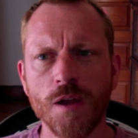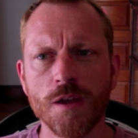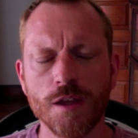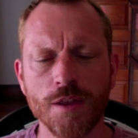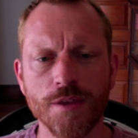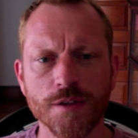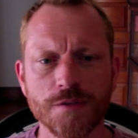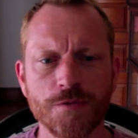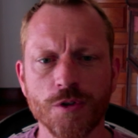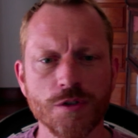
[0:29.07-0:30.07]
in this
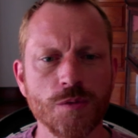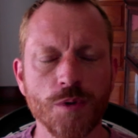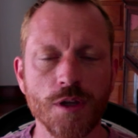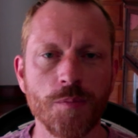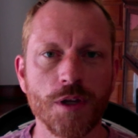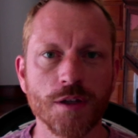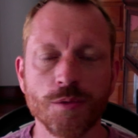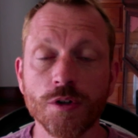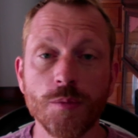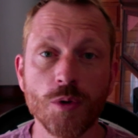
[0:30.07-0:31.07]
first week because we're
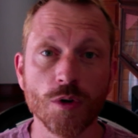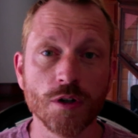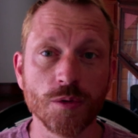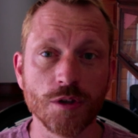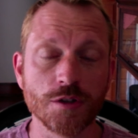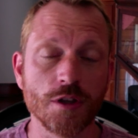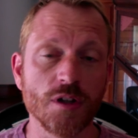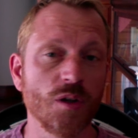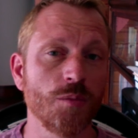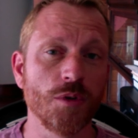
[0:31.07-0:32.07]
going to be working with each other, we're
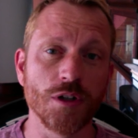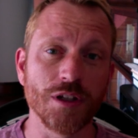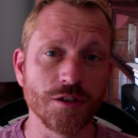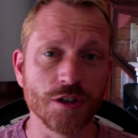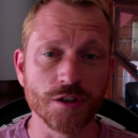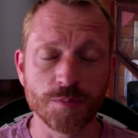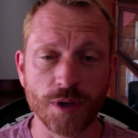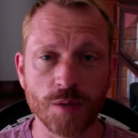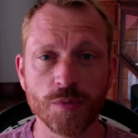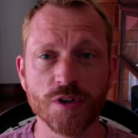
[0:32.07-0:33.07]
going to be reading each other's
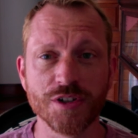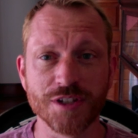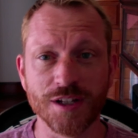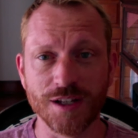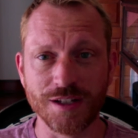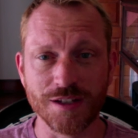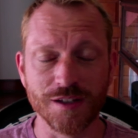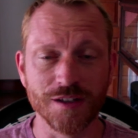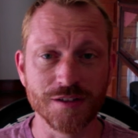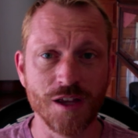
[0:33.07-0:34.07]
papers and
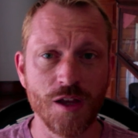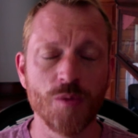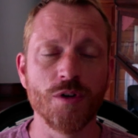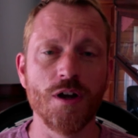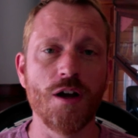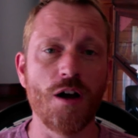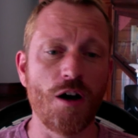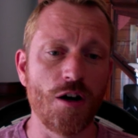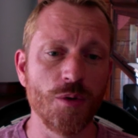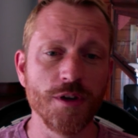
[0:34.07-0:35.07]
ideas. We're not
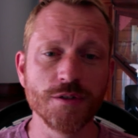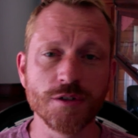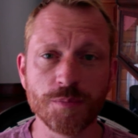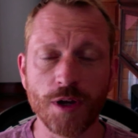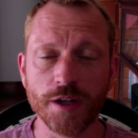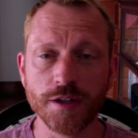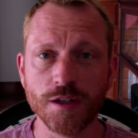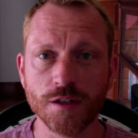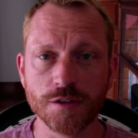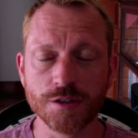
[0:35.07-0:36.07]
always responding
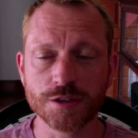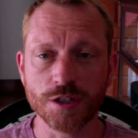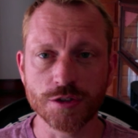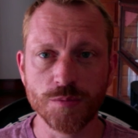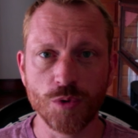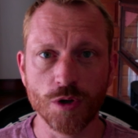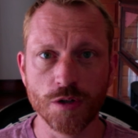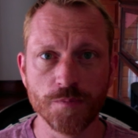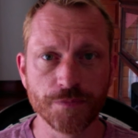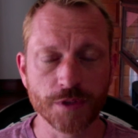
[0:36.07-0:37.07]
on the discussion board,
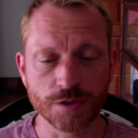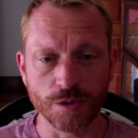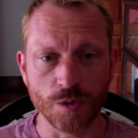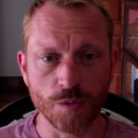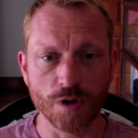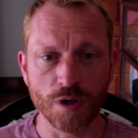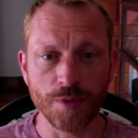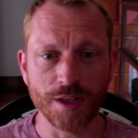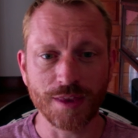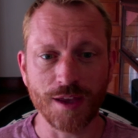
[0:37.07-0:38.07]
so don't worry
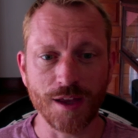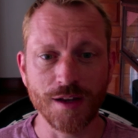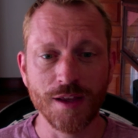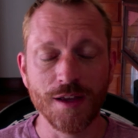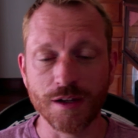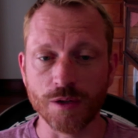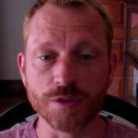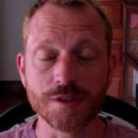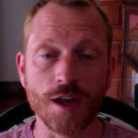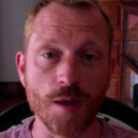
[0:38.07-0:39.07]
about that. I know it's
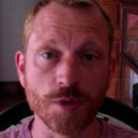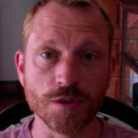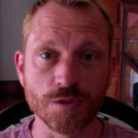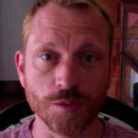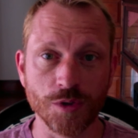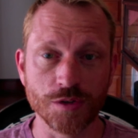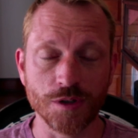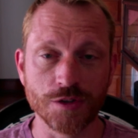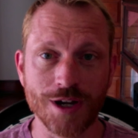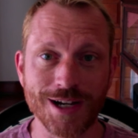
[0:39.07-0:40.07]
time consuming, so I
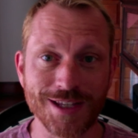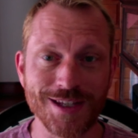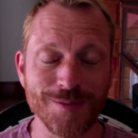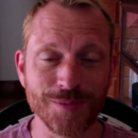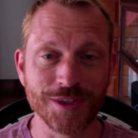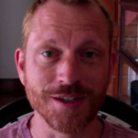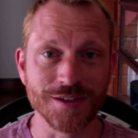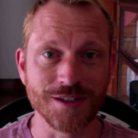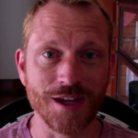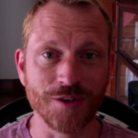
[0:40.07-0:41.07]
try to keep things
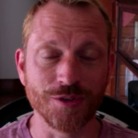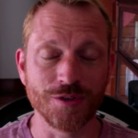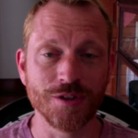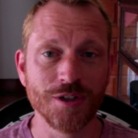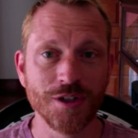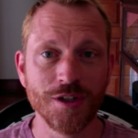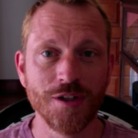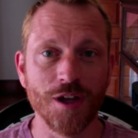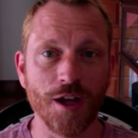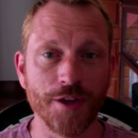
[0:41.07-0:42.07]
down
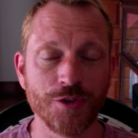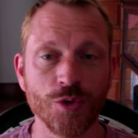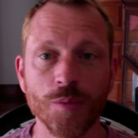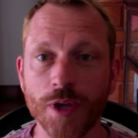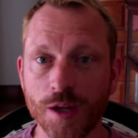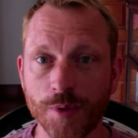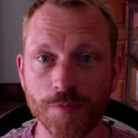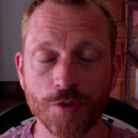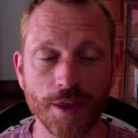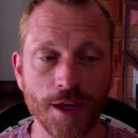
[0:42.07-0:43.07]
to a minimum
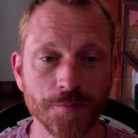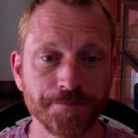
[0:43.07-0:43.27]
for that.